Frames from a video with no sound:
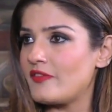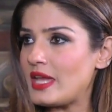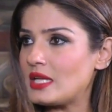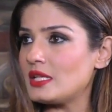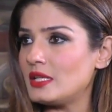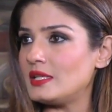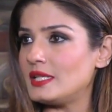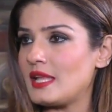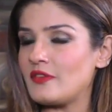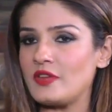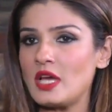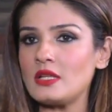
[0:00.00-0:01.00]
very clearly,
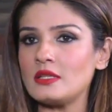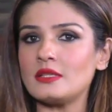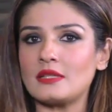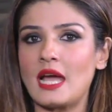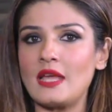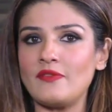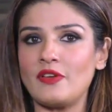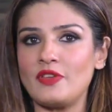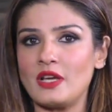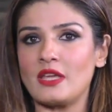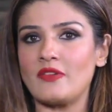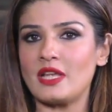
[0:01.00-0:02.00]
that we are in the time where we
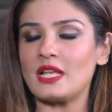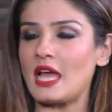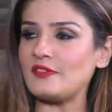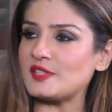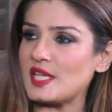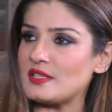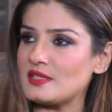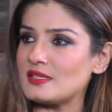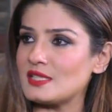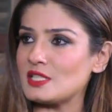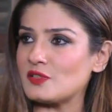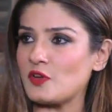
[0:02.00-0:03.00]
are giving life
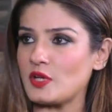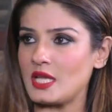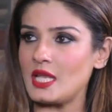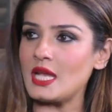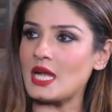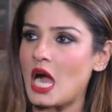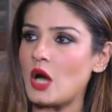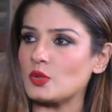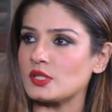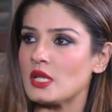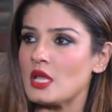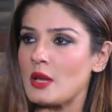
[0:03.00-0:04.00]
sentences for killing
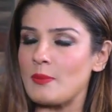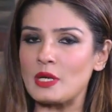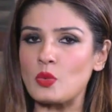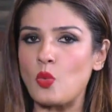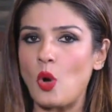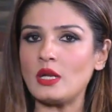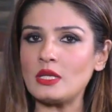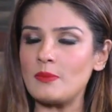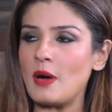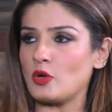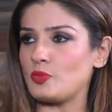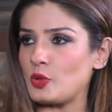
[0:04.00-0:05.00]
cows. But what
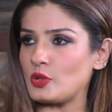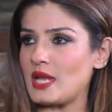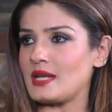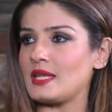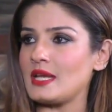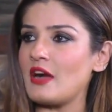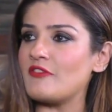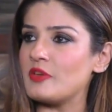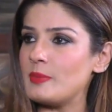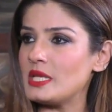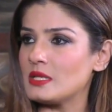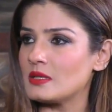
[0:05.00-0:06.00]
about protecting our
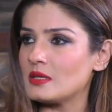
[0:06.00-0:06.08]
women?